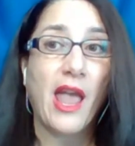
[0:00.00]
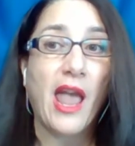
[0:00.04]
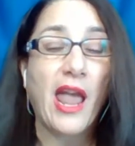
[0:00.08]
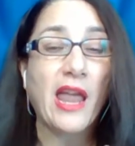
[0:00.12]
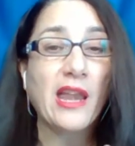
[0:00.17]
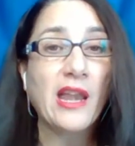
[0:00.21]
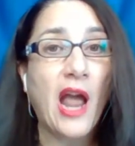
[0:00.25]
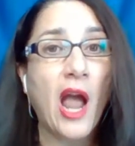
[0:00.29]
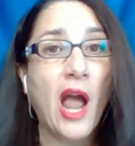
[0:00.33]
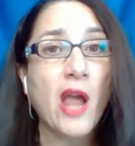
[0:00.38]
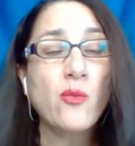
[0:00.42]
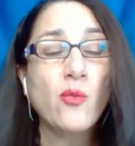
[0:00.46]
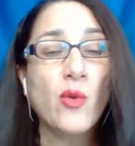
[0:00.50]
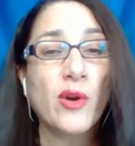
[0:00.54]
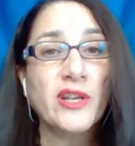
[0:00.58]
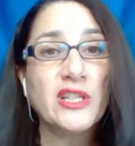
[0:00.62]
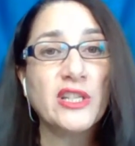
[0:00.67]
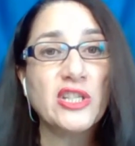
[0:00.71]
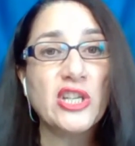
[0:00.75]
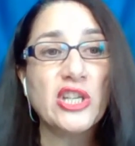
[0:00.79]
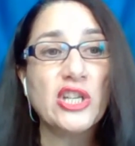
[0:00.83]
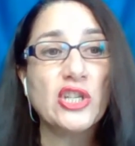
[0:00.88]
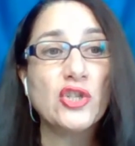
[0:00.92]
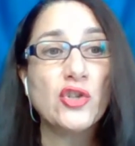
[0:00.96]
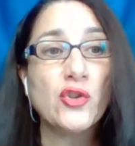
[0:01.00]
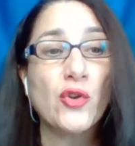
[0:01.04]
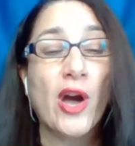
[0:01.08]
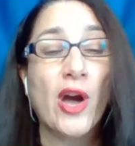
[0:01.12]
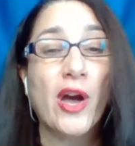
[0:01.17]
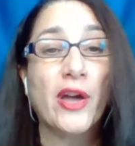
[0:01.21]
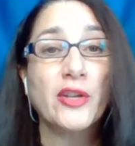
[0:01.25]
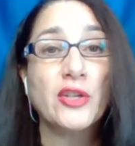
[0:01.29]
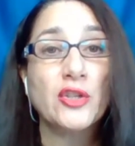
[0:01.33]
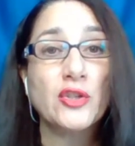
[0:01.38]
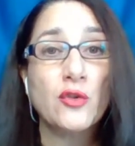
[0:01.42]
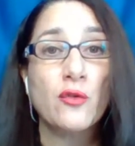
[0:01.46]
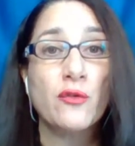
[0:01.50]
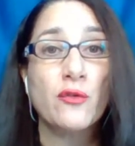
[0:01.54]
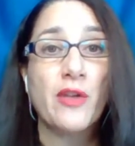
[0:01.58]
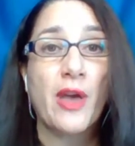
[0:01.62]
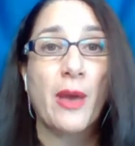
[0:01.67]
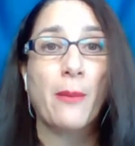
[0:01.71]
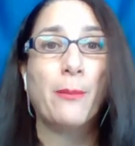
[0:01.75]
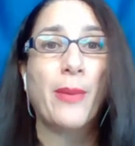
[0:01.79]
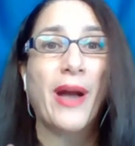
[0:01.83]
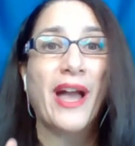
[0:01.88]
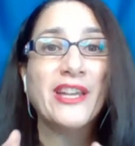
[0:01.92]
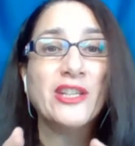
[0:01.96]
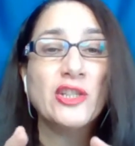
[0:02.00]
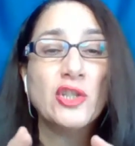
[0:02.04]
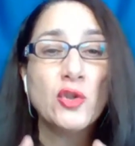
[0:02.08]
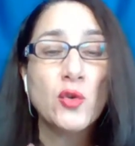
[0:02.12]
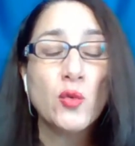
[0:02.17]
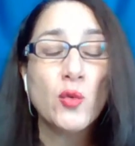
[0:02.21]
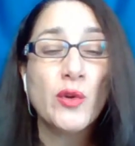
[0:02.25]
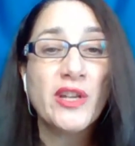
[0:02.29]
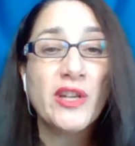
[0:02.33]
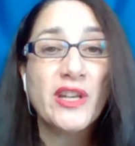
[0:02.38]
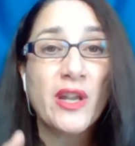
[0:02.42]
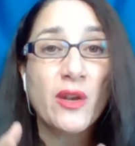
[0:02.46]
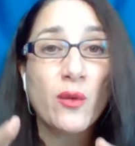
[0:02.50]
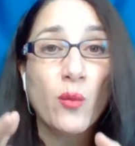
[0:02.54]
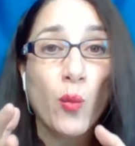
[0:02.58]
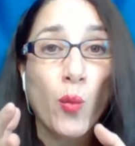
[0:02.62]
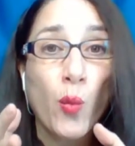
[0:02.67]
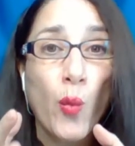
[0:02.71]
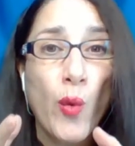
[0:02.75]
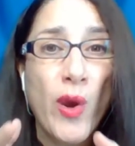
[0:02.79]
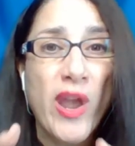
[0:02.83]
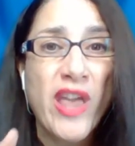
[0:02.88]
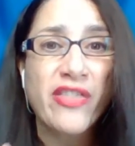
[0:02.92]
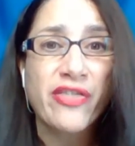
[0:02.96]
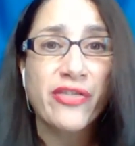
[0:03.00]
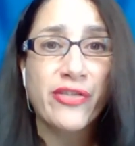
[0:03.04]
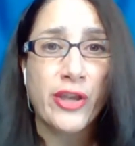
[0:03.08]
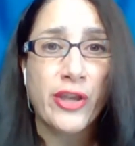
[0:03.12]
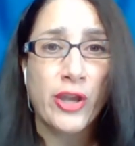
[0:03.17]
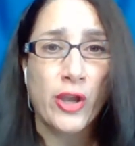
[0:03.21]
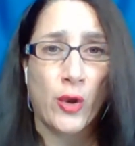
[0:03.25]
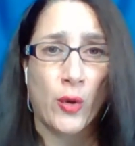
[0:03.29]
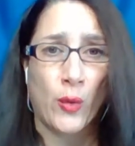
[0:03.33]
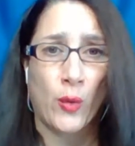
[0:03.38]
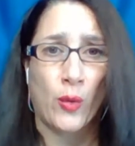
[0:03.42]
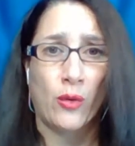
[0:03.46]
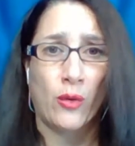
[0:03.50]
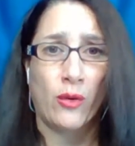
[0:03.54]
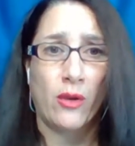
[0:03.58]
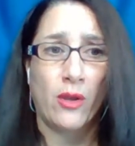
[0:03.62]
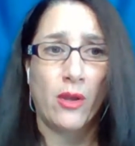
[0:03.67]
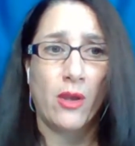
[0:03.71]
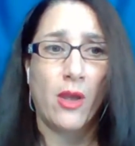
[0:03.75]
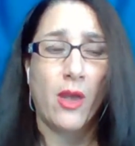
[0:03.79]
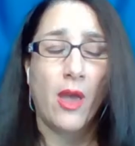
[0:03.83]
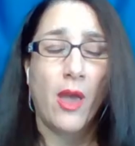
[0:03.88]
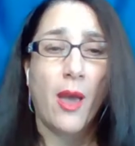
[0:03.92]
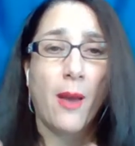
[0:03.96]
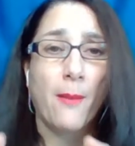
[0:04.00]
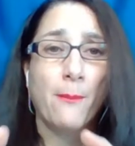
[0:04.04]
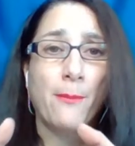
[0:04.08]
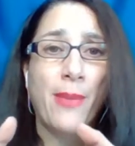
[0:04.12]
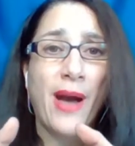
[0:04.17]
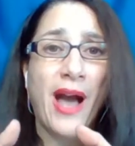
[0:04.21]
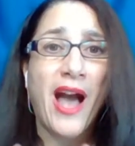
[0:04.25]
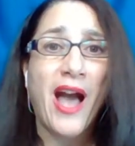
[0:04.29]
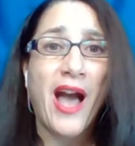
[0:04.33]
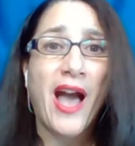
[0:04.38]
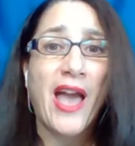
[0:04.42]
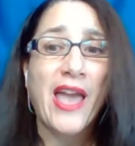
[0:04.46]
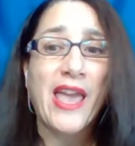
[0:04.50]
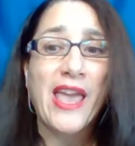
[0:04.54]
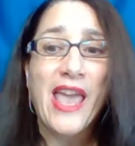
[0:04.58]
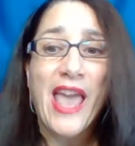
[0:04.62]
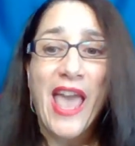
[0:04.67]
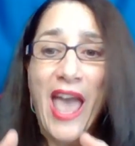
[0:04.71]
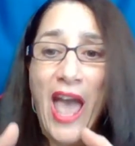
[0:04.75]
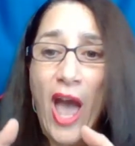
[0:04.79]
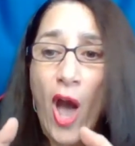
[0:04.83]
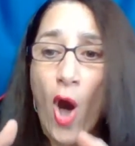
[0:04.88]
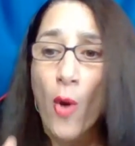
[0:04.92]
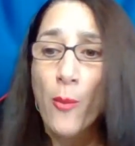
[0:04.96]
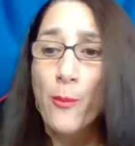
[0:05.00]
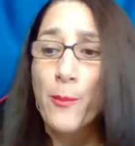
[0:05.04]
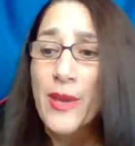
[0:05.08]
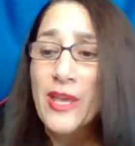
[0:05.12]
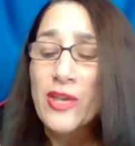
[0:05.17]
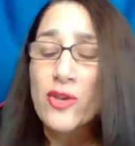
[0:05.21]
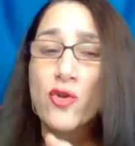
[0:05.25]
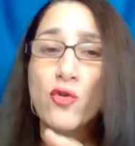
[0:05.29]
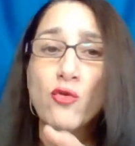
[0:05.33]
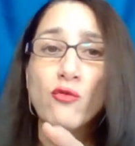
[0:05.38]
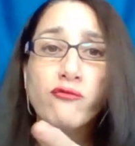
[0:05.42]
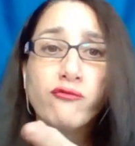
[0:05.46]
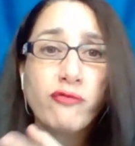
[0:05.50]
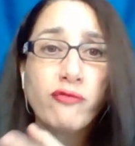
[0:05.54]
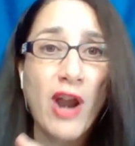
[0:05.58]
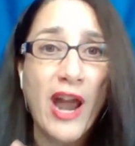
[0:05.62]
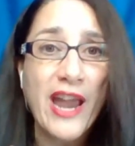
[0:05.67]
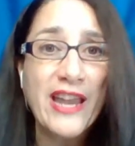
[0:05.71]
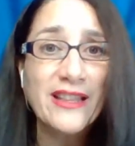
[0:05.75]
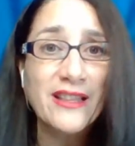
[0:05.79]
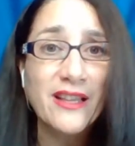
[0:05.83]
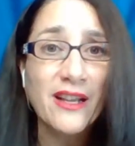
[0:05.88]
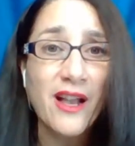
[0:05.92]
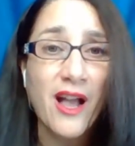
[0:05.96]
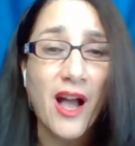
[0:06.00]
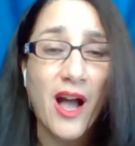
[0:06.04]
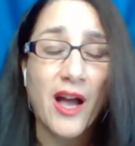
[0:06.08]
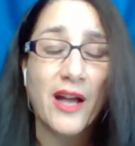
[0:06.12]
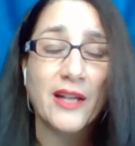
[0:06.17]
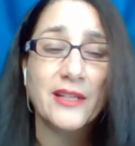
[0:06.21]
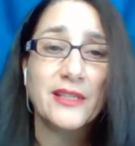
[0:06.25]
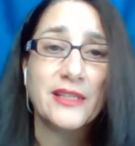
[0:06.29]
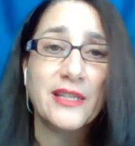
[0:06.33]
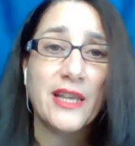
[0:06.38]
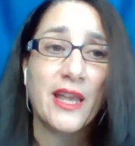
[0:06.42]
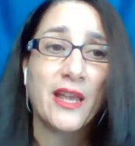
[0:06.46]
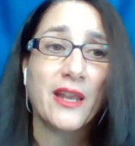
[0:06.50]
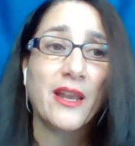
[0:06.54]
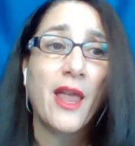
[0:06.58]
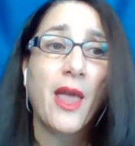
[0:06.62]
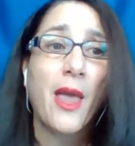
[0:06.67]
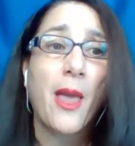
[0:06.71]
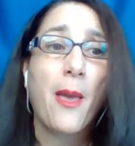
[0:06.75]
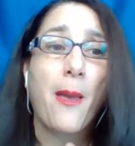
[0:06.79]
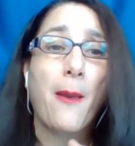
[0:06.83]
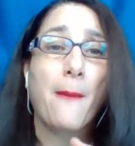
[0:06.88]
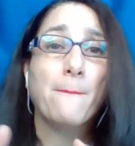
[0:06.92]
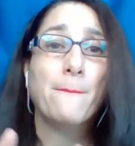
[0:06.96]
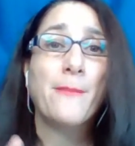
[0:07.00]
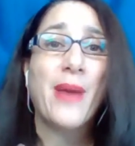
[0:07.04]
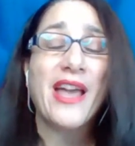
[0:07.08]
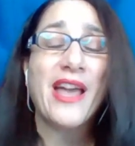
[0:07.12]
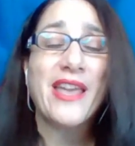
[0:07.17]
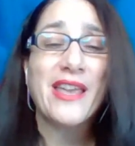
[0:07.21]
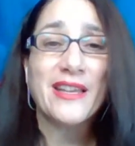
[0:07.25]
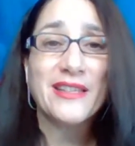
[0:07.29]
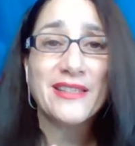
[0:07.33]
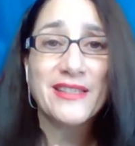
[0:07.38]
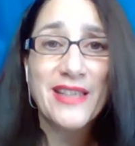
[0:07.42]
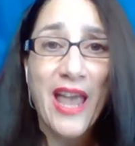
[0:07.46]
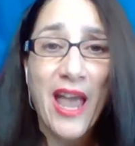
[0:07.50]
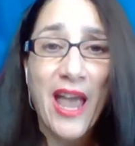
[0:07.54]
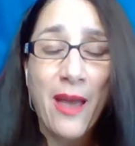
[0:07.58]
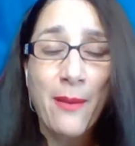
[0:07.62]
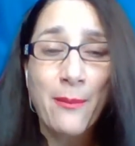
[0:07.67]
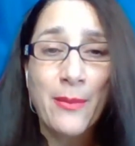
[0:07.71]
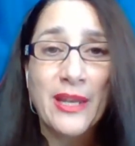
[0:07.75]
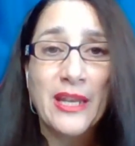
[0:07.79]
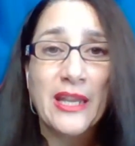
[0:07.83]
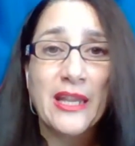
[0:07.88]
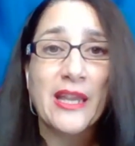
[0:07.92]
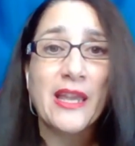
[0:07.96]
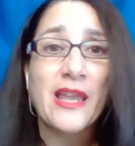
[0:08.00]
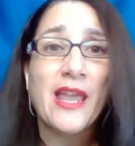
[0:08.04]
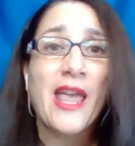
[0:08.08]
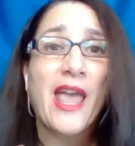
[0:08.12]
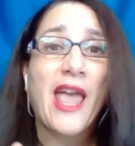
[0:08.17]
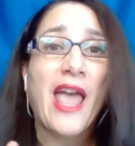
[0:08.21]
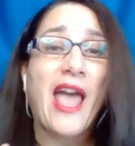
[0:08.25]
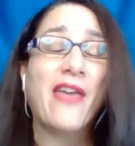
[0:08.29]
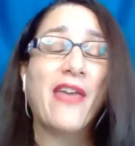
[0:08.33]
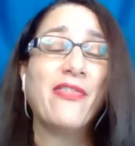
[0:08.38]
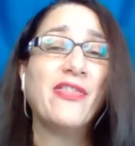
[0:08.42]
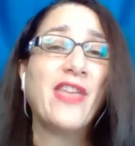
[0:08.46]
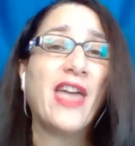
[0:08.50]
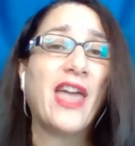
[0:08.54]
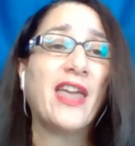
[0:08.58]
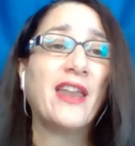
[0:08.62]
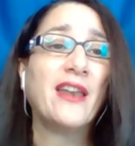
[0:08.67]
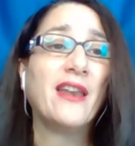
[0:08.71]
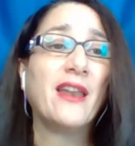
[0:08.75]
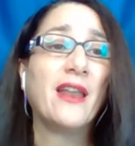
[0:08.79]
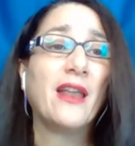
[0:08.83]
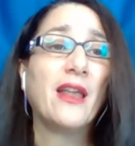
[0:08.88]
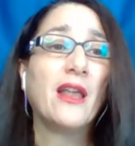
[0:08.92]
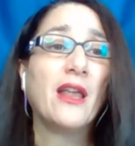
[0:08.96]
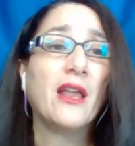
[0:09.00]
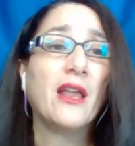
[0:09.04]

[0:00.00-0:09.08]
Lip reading: And I want to teach you how to do that by doing it with you, by helping you write the content, by examining, and then